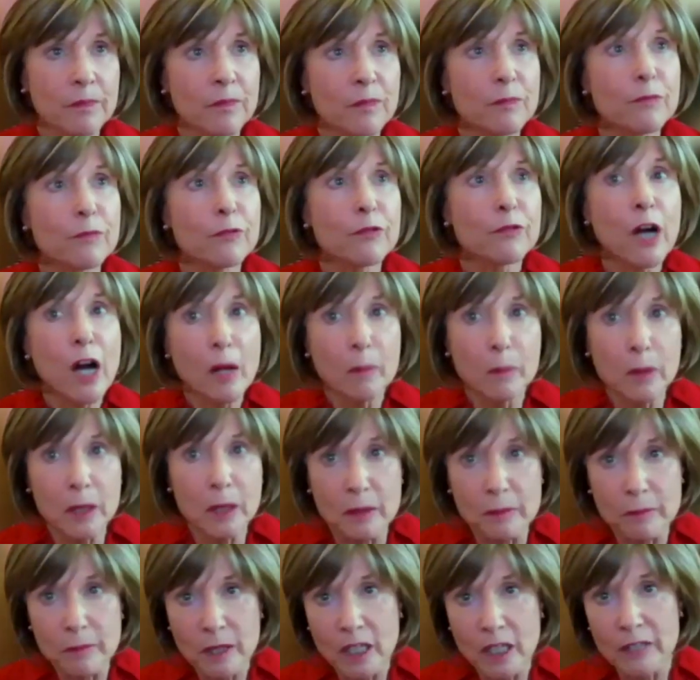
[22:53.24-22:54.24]

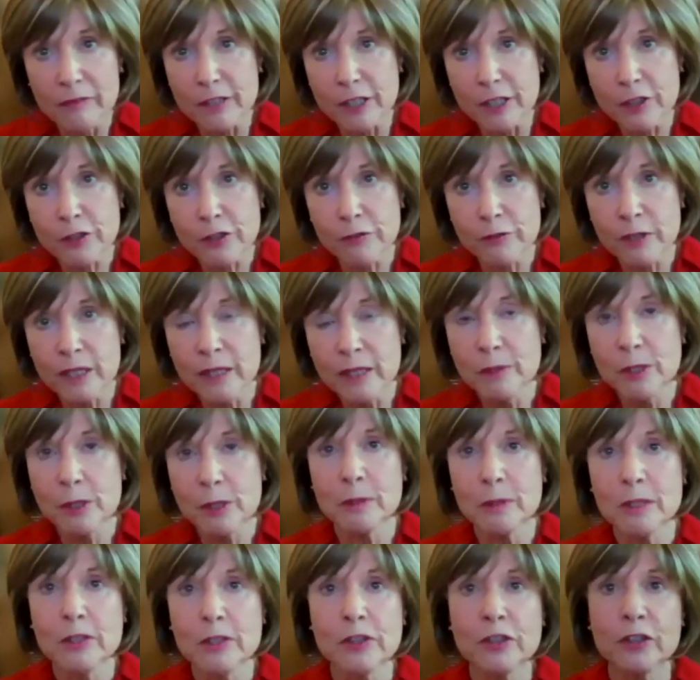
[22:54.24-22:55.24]
problem of extreme
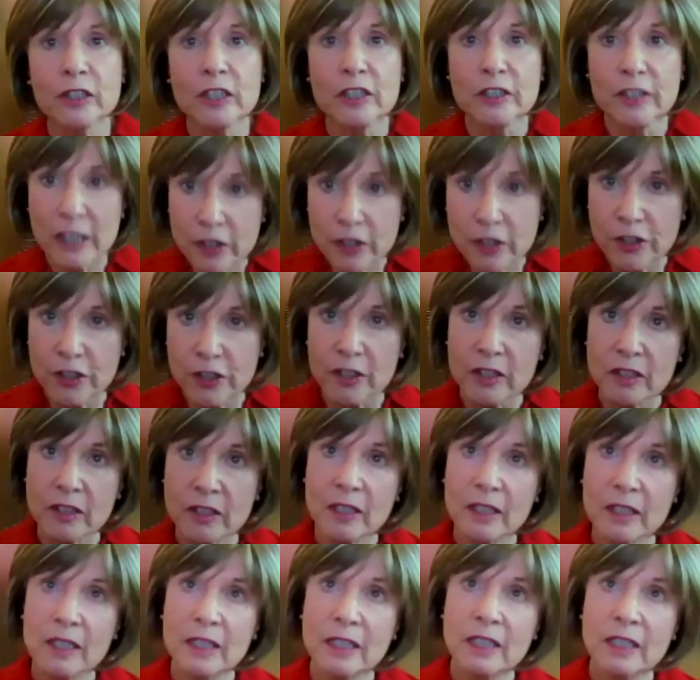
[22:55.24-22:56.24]
spiritual addiction
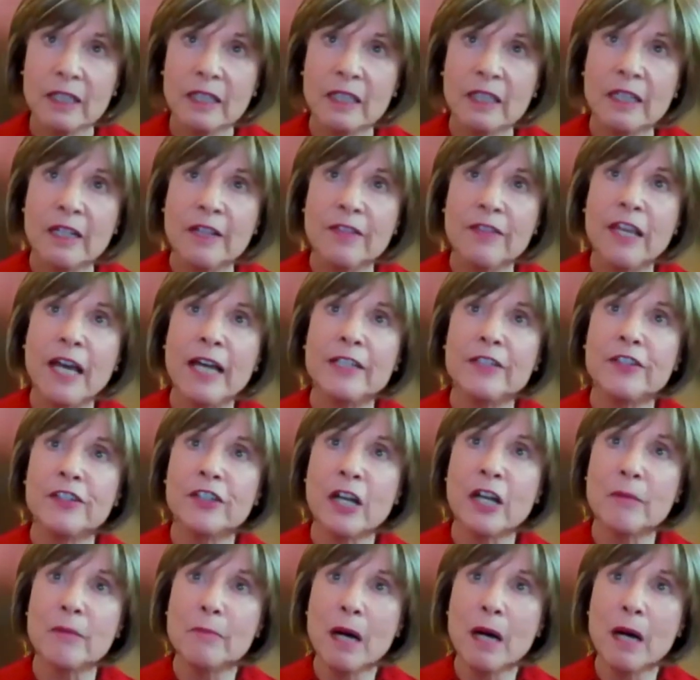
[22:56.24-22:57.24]
that has
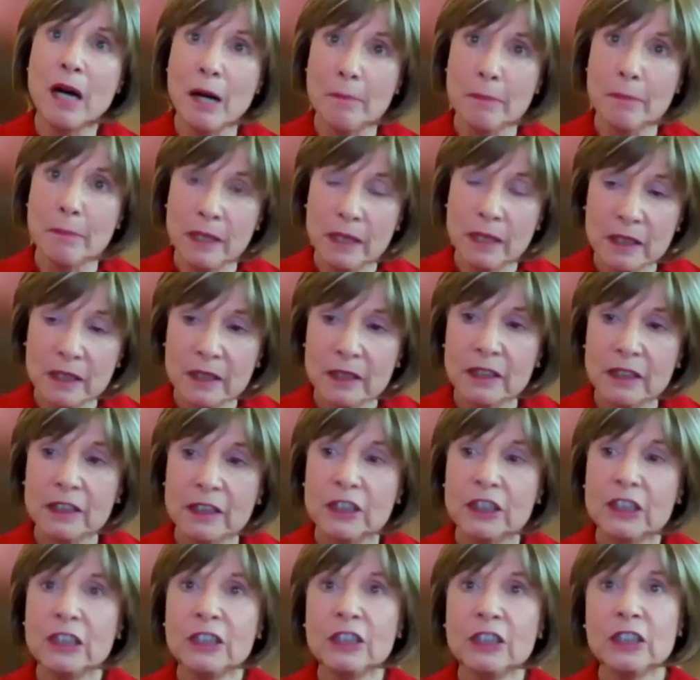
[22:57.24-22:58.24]
come up
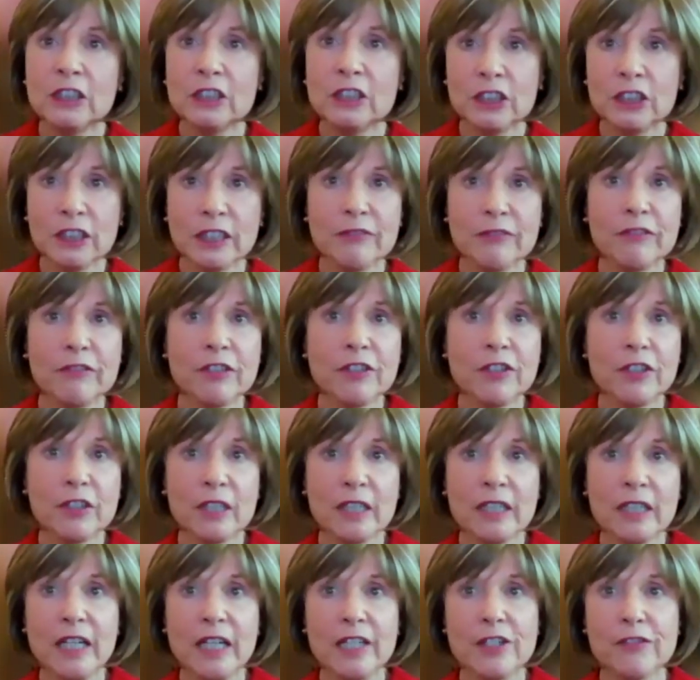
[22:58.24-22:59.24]
since the shift into the
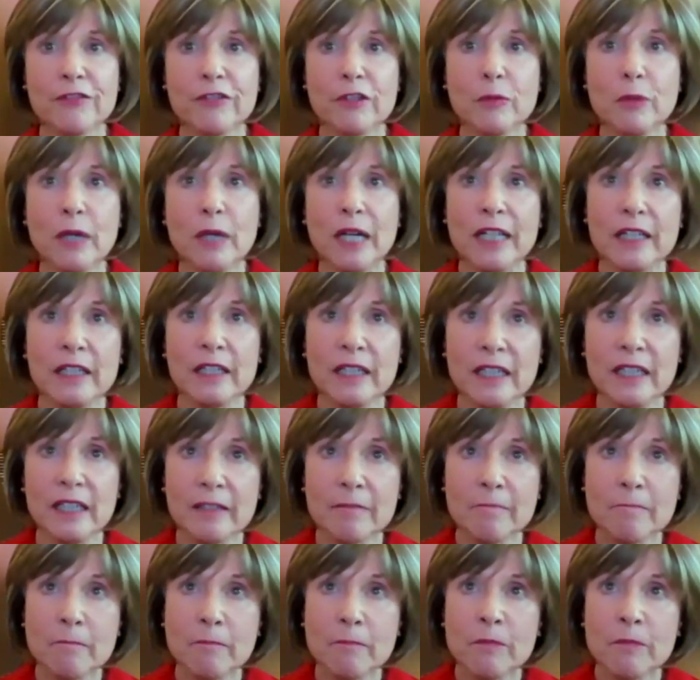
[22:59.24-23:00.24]
Age of
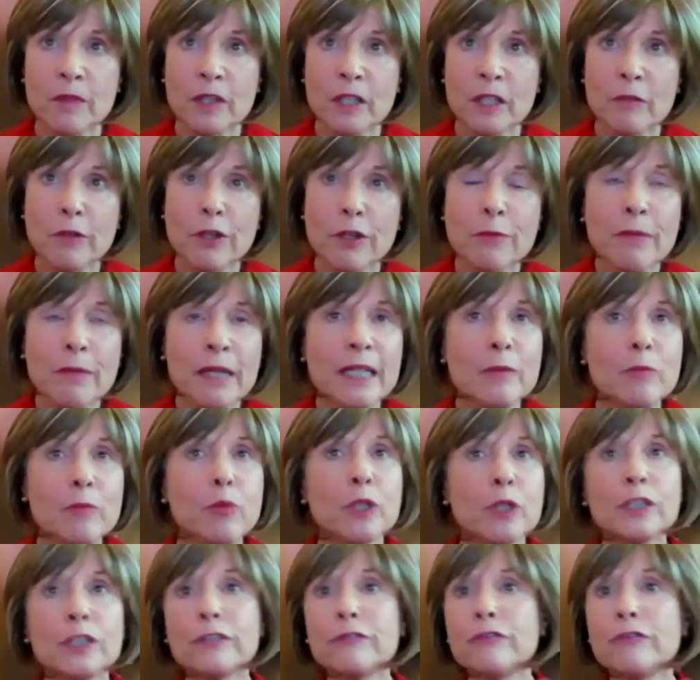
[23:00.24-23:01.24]
Awakening, with many
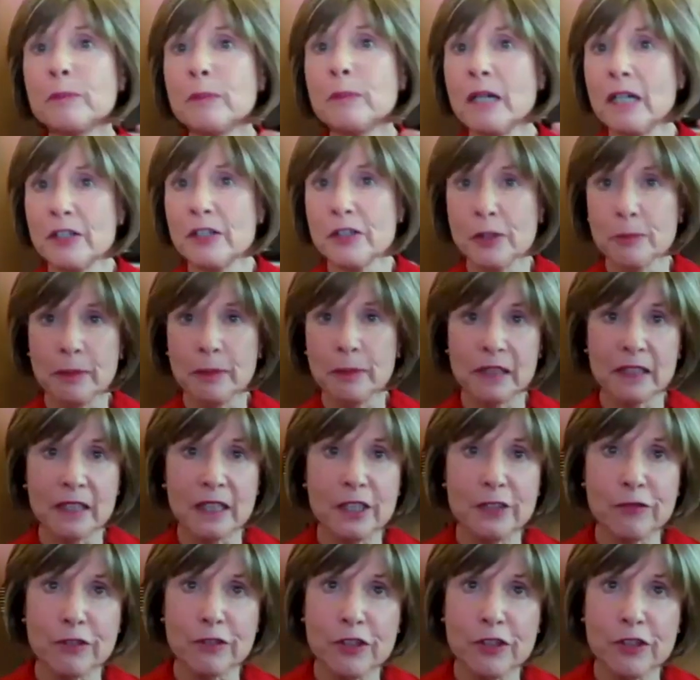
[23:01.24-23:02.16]
wonderful possibilities for